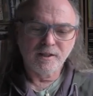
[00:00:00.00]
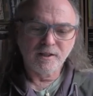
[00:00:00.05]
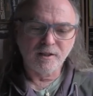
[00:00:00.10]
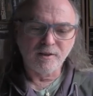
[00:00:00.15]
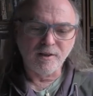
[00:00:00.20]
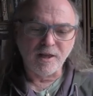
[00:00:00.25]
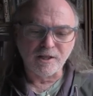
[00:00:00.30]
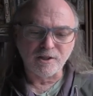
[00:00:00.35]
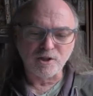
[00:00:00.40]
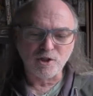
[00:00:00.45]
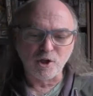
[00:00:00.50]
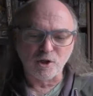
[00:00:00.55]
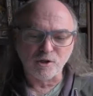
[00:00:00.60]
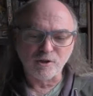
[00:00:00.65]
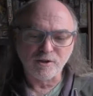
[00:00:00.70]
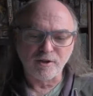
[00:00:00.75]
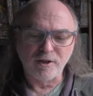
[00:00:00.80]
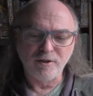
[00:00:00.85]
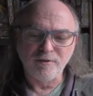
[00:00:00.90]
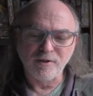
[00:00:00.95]
that
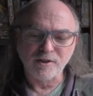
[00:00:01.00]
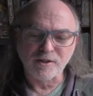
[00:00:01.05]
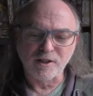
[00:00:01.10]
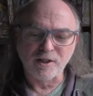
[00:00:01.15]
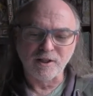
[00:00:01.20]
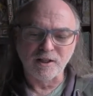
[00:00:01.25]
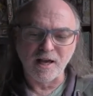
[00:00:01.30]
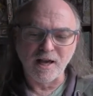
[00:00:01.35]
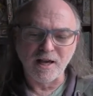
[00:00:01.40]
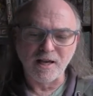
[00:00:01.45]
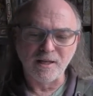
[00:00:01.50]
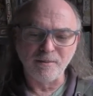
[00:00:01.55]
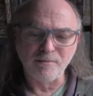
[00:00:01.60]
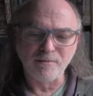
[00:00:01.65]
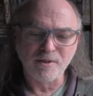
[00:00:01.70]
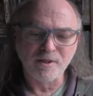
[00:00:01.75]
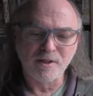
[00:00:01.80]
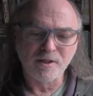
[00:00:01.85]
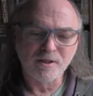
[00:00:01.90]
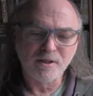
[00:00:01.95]
Josephus
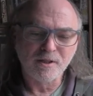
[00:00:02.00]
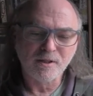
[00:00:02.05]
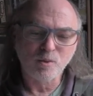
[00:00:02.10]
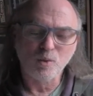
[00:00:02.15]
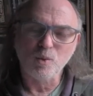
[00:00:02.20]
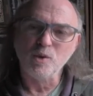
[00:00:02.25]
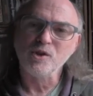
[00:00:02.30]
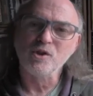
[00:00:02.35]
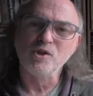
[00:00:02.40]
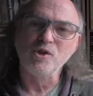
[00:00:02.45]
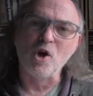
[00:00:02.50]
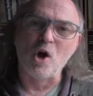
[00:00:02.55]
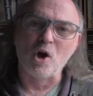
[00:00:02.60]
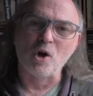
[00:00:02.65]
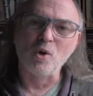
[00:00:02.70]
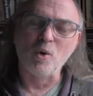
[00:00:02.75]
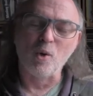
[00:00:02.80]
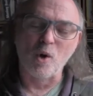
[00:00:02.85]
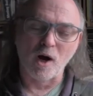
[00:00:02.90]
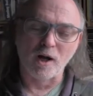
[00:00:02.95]
claimed was
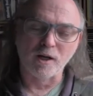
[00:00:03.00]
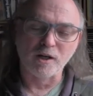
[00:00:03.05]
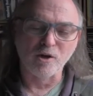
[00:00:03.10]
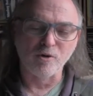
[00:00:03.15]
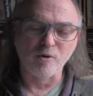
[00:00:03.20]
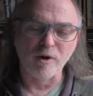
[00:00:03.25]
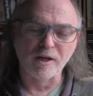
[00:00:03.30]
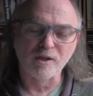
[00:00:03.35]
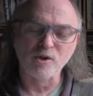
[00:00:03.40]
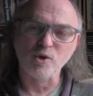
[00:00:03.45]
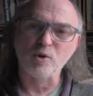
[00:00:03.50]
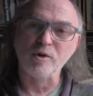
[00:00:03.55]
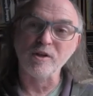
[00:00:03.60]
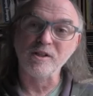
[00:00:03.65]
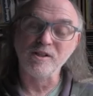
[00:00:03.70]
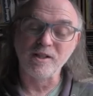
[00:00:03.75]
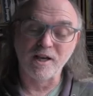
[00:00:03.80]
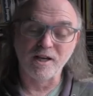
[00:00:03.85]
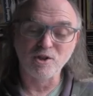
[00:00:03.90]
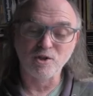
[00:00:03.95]
not quite correct or
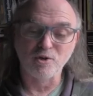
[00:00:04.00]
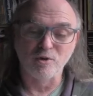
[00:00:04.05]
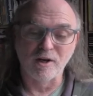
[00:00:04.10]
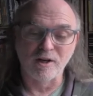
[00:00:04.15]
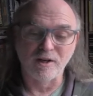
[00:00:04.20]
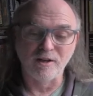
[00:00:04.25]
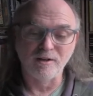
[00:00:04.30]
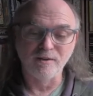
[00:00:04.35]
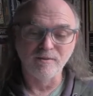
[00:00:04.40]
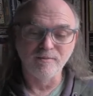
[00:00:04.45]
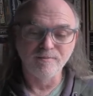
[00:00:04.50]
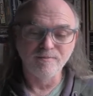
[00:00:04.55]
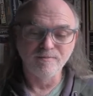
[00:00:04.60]
exaggerated,